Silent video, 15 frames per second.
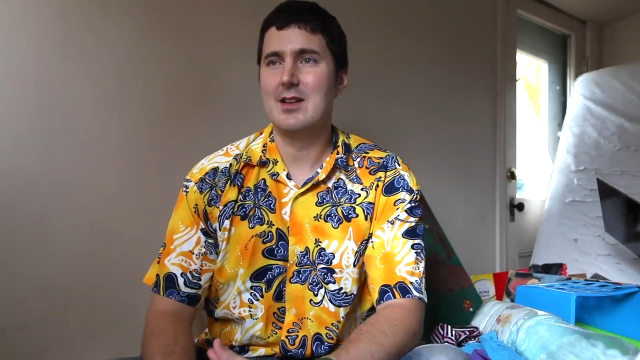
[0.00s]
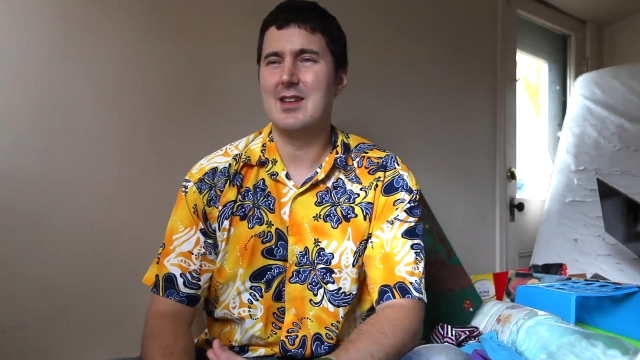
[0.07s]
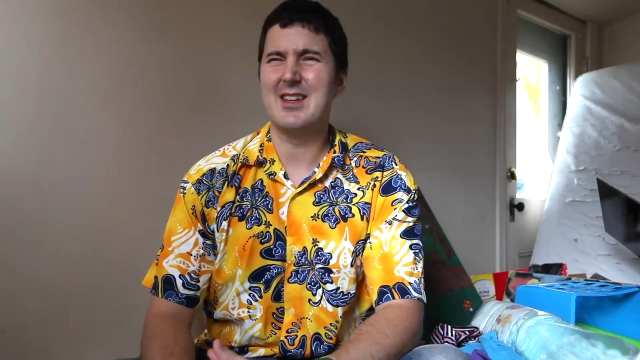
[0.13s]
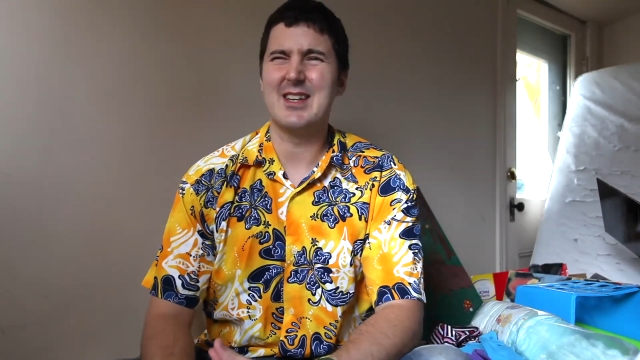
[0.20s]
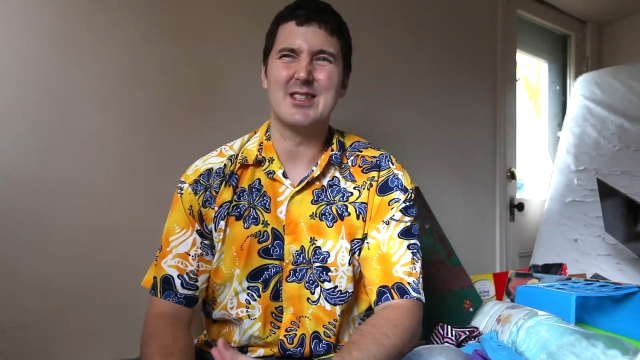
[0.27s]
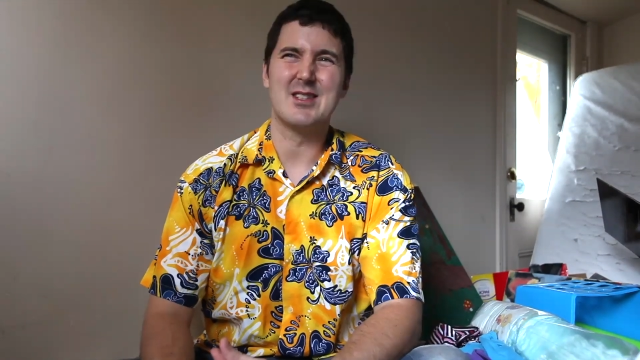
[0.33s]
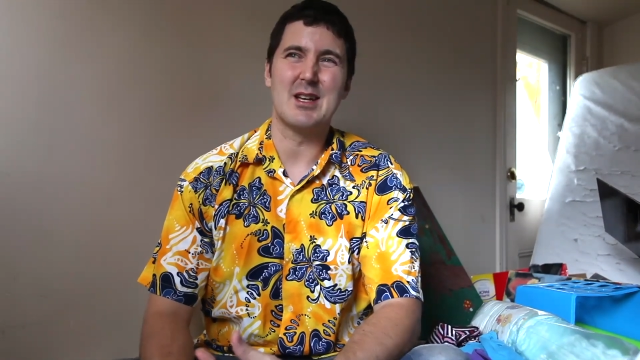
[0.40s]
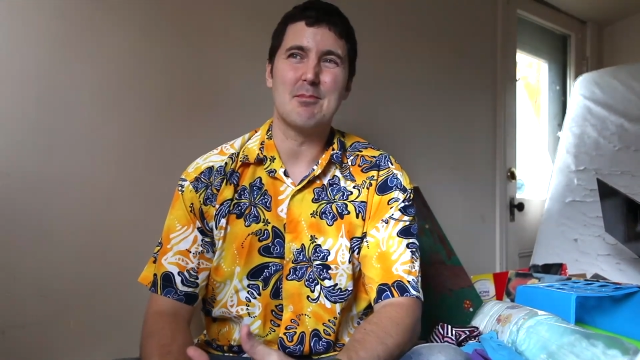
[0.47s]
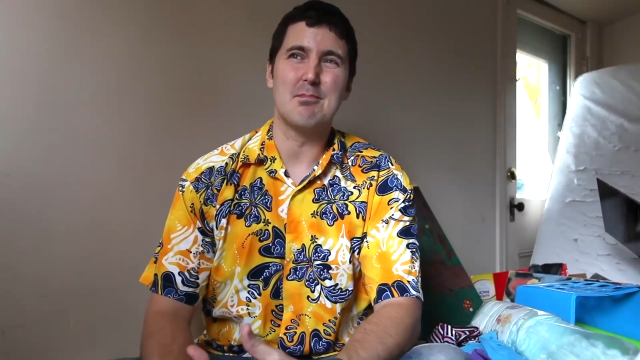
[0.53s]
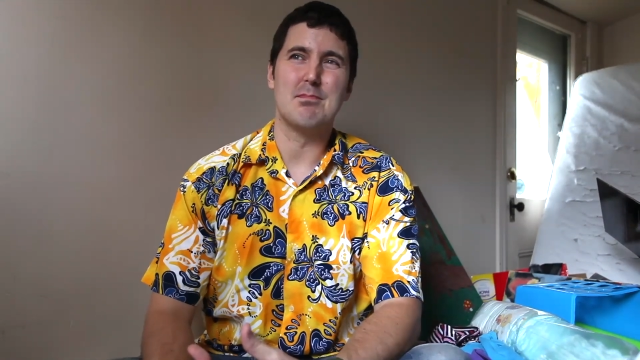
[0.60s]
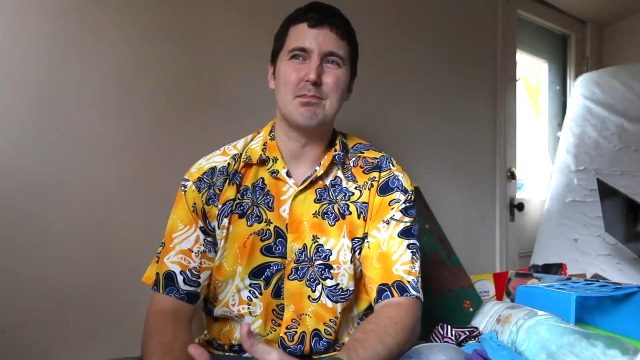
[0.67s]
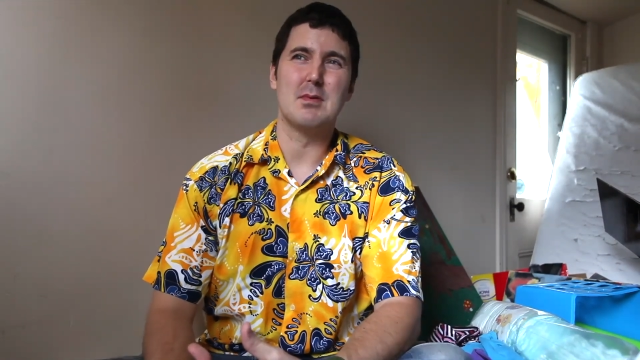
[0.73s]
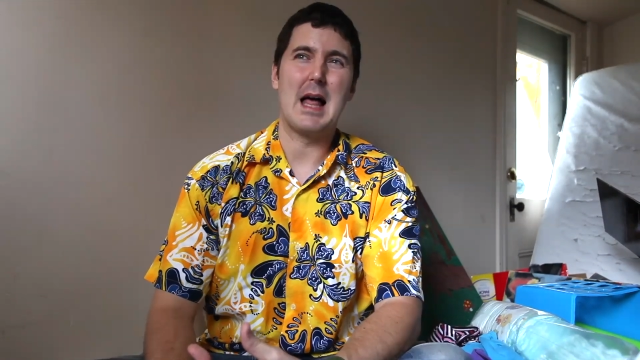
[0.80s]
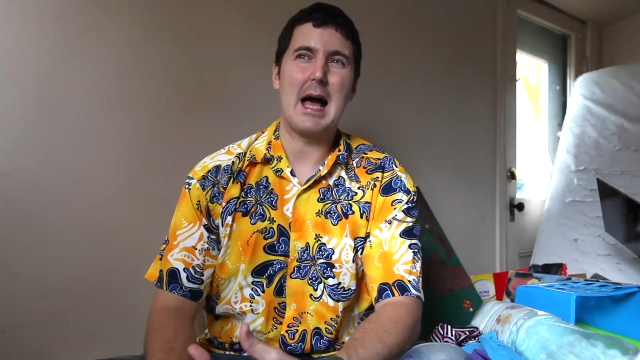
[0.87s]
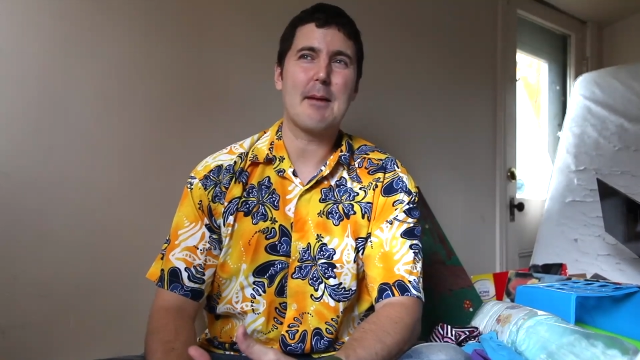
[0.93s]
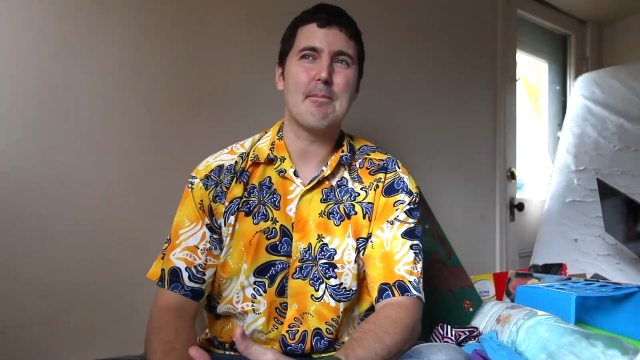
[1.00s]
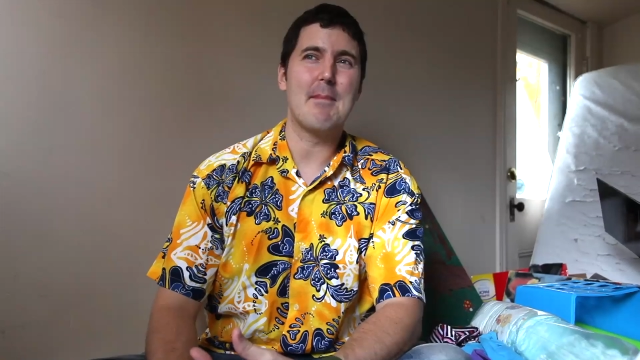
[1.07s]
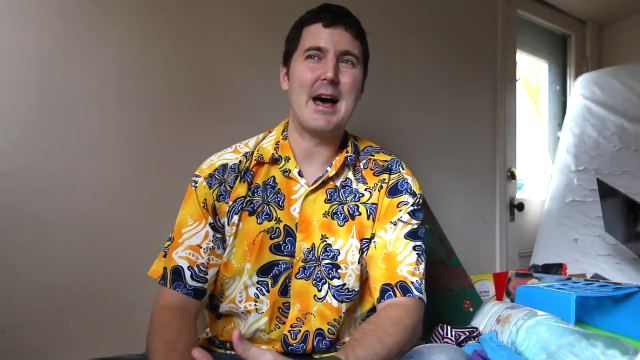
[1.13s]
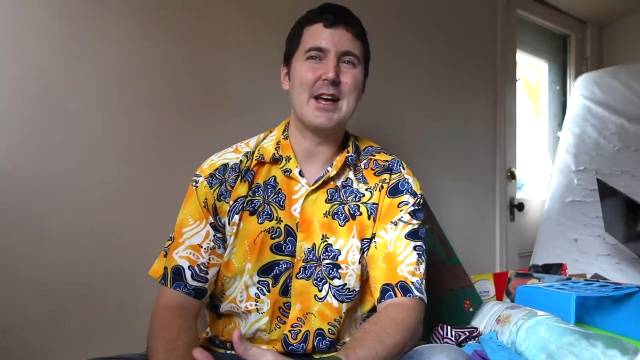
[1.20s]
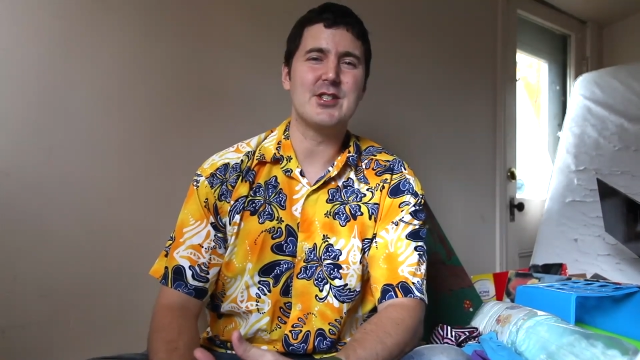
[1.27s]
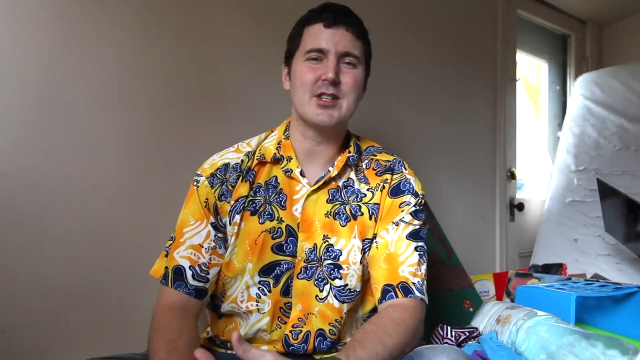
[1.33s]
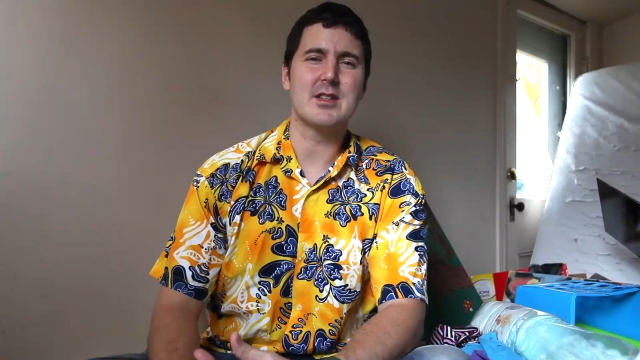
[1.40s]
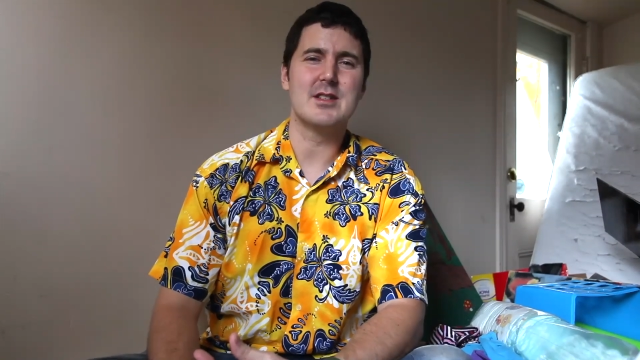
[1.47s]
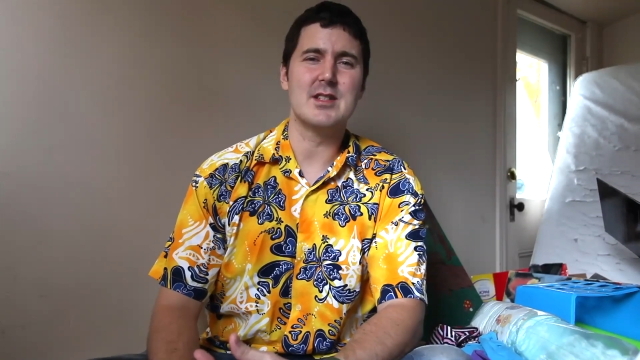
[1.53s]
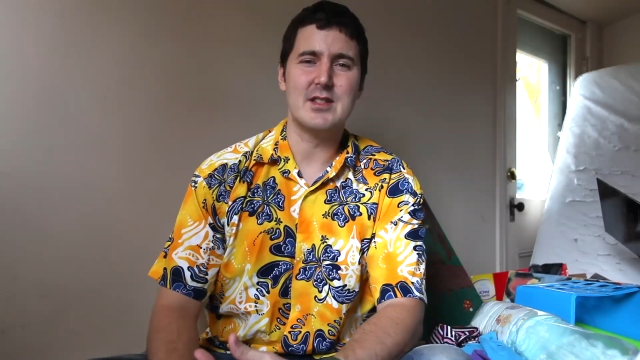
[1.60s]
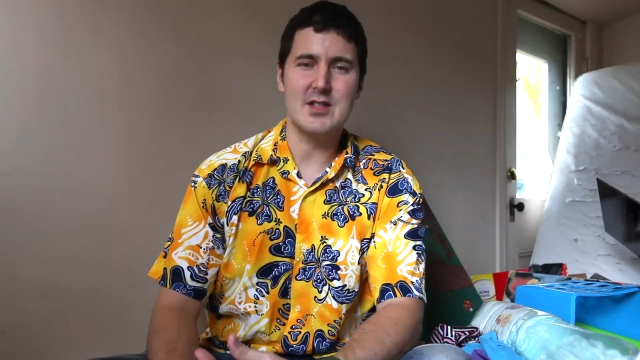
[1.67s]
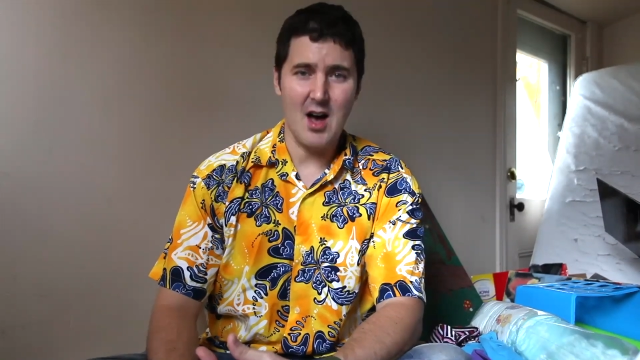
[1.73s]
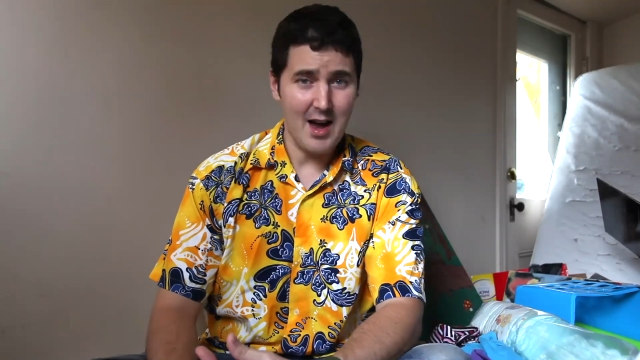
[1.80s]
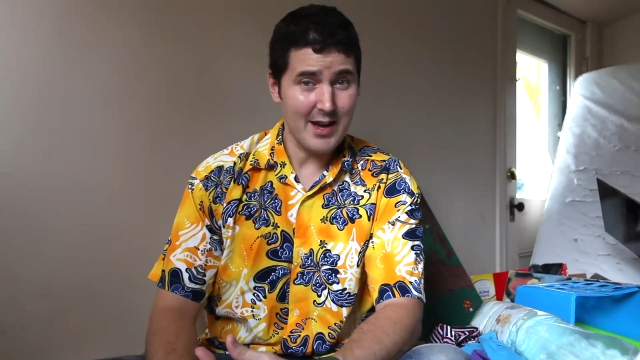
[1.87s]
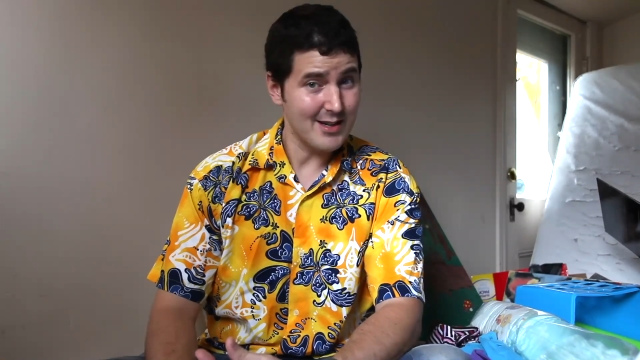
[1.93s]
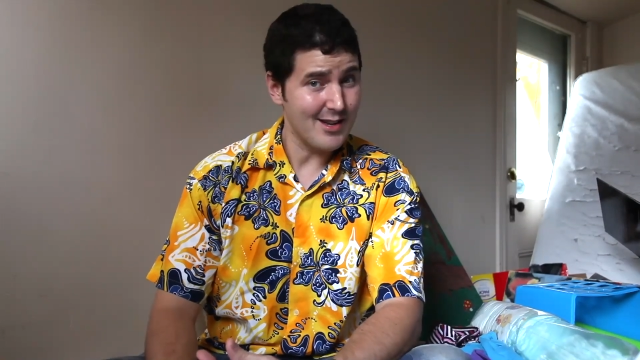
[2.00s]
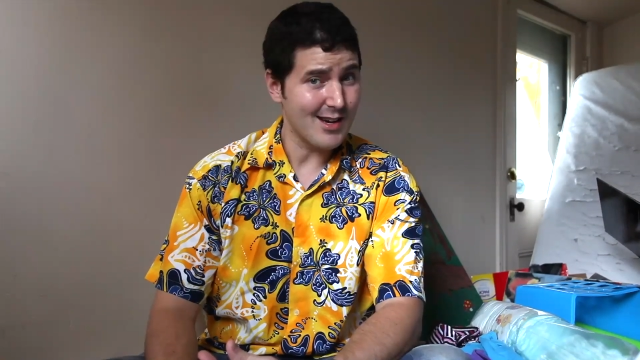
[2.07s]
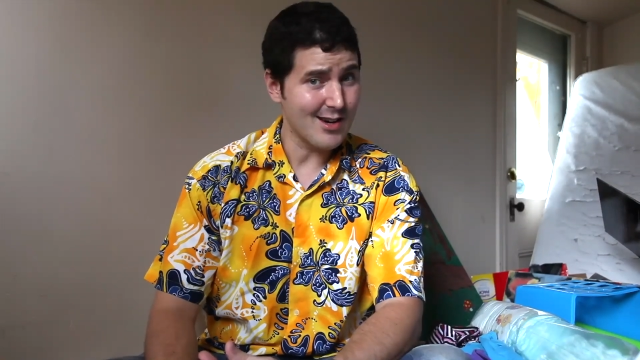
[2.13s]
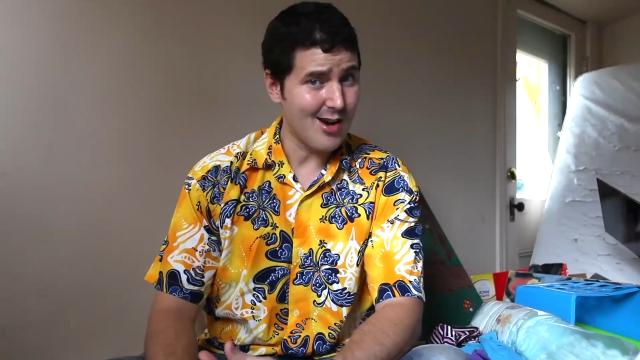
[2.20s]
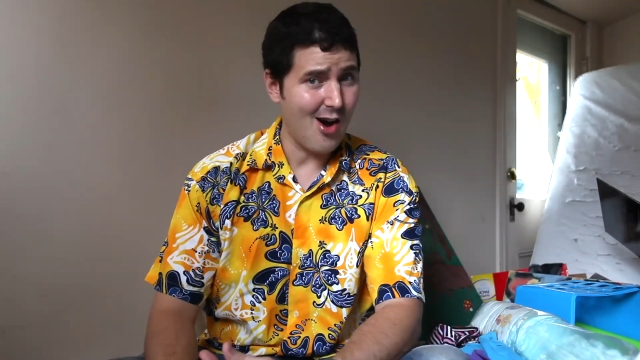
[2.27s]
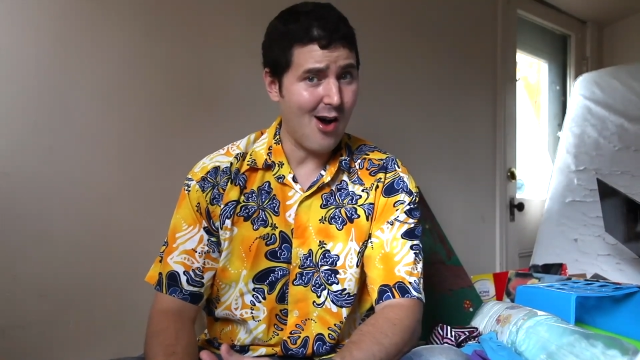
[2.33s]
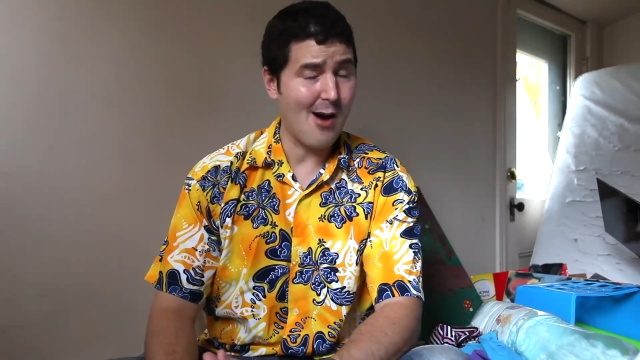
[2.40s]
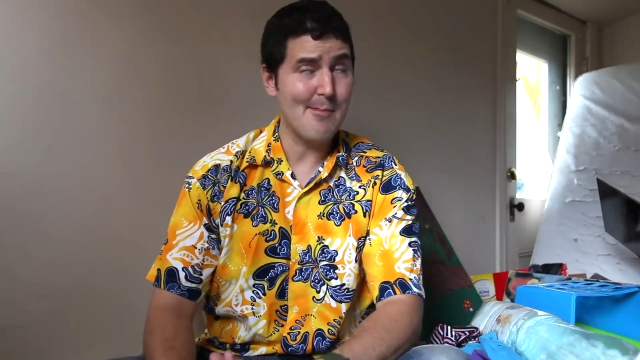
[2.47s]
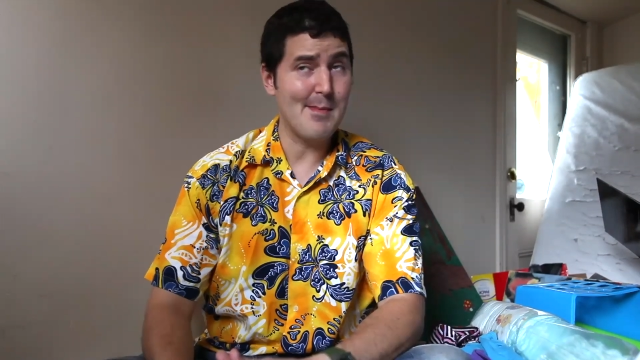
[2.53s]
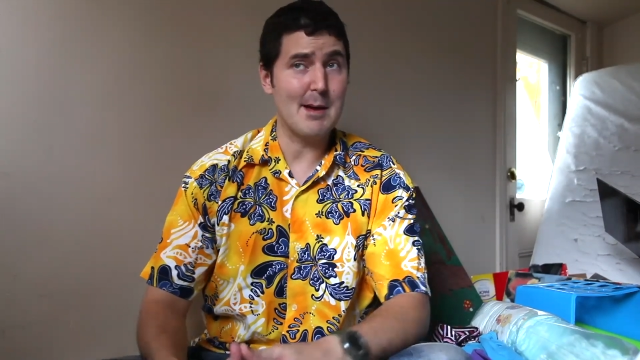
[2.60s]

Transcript: I think it's like blackmagicdesign.com,